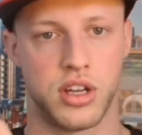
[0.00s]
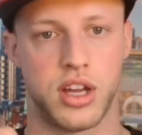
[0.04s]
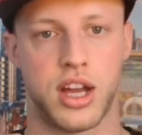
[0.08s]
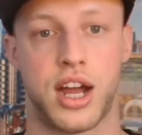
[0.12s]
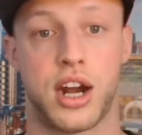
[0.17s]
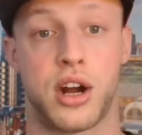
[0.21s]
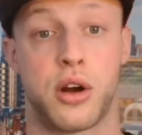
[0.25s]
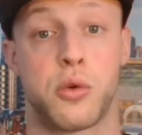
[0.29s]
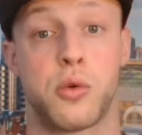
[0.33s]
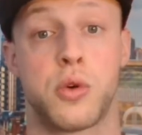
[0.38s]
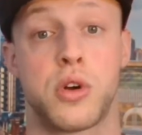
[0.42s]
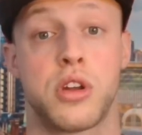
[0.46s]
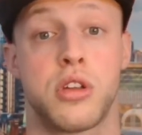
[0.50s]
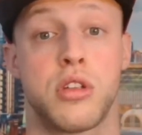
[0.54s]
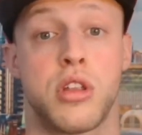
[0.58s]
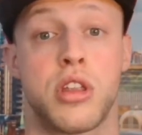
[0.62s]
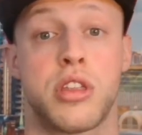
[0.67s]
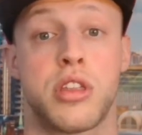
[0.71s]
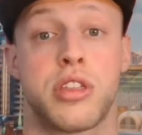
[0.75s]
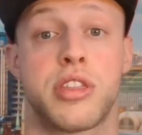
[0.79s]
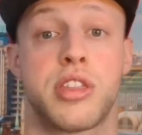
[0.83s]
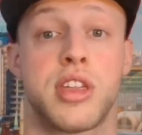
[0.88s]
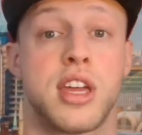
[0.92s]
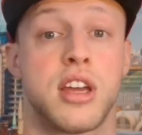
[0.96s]
and I want you to
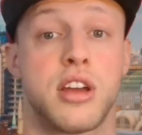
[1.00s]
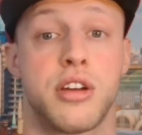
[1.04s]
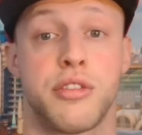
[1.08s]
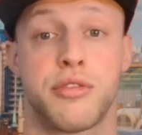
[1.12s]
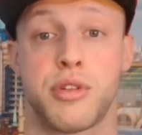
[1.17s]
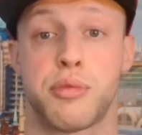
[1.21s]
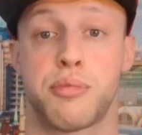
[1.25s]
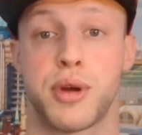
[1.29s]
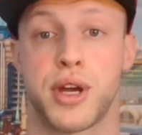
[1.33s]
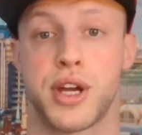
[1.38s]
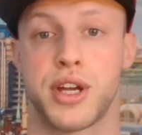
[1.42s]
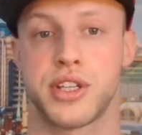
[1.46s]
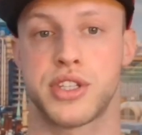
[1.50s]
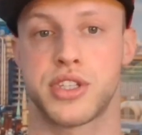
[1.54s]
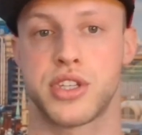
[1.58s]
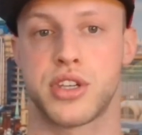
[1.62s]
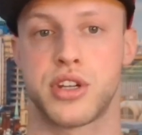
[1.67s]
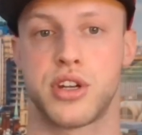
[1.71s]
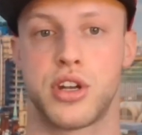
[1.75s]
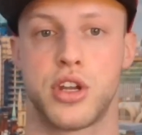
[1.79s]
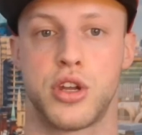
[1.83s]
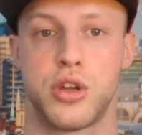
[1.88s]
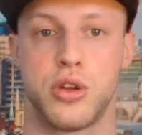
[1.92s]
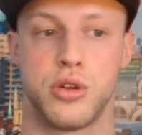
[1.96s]
think of the
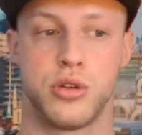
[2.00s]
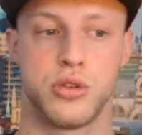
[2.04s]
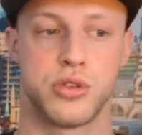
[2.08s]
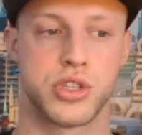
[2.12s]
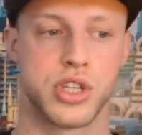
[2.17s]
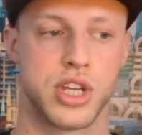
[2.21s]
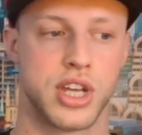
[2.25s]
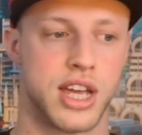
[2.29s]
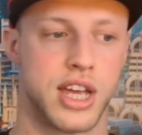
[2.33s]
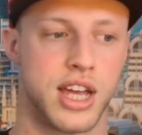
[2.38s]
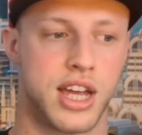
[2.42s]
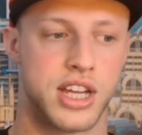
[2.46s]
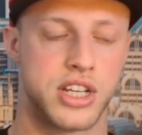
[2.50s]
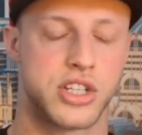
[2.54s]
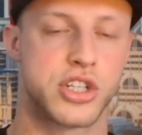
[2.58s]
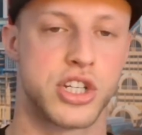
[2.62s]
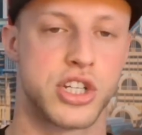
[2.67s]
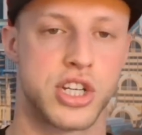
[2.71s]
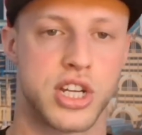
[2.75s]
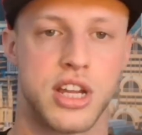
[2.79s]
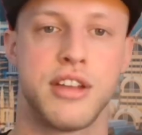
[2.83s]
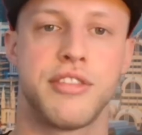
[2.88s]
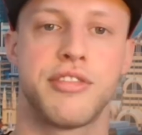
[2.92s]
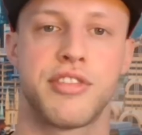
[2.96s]
person who's
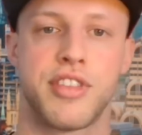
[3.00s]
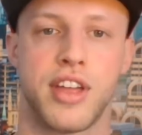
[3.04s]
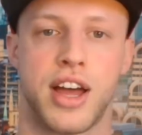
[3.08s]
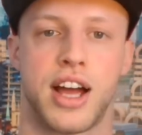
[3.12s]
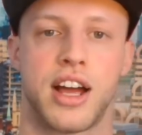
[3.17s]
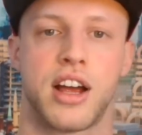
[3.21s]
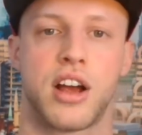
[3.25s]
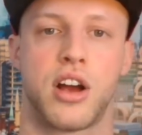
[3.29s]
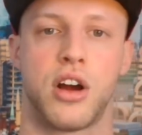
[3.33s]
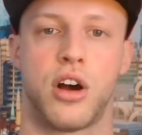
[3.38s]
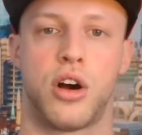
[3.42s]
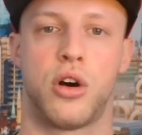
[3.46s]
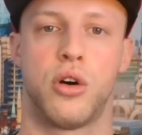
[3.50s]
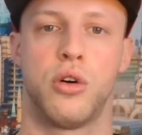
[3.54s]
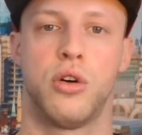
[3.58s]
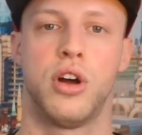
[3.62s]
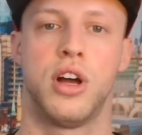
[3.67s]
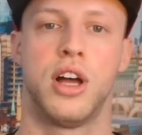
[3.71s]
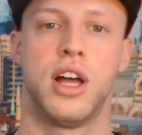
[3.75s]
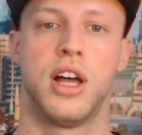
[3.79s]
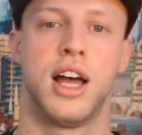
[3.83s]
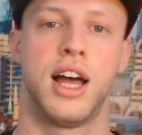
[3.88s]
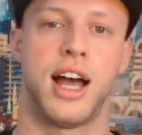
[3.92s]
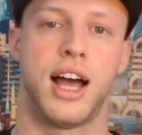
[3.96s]
achieved that goal
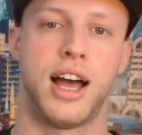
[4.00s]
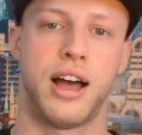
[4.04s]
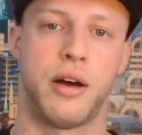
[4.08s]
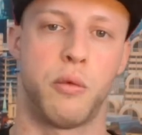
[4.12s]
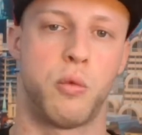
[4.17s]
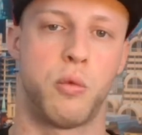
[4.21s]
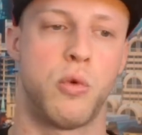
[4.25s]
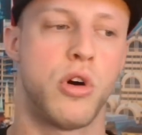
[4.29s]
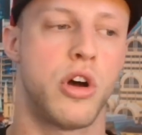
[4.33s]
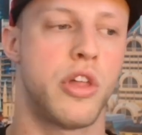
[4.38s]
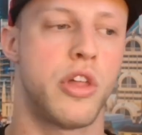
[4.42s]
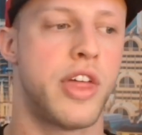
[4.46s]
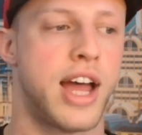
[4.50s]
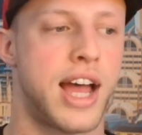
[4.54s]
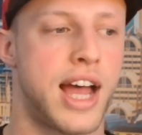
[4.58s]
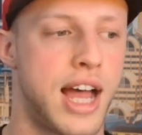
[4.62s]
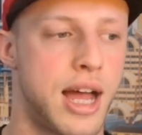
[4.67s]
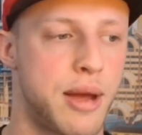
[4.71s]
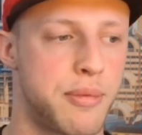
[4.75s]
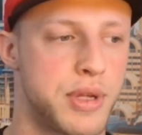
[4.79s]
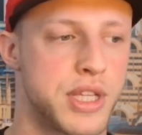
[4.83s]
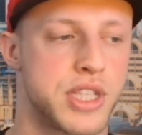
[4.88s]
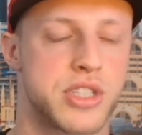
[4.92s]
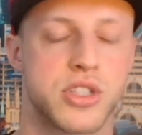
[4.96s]
and what are the
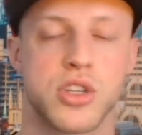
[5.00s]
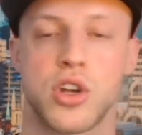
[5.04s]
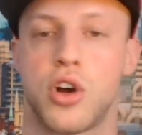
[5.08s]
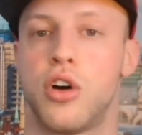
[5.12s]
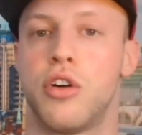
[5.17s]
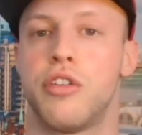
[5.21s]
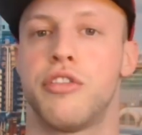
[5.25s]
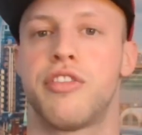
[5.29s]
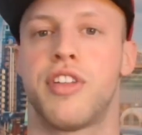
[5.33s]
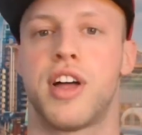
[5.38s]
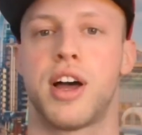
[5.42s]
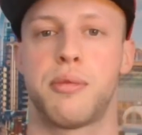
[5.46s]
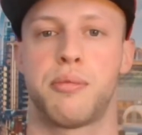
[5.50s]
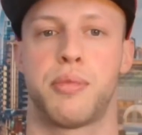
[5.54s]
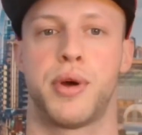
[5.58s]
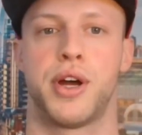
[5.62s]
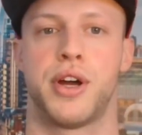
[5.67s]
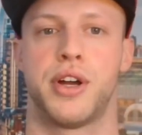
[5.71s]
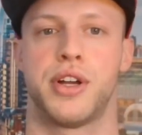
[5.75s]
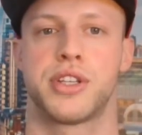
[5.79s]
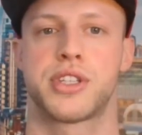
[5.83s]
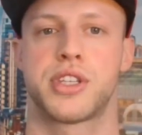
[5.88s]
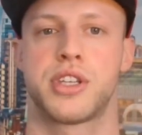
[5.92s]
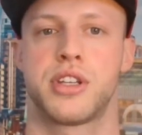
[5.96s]
habits of that
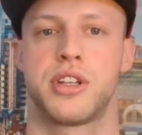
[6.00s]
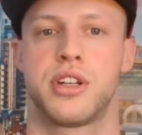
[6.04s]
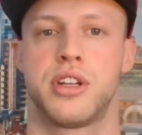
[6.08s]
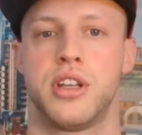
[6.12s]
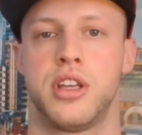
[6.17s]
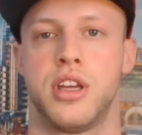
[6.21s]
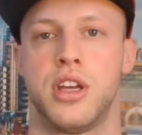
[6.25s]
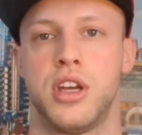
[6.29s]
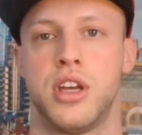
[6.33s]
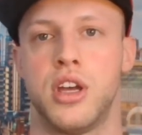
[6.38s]
person.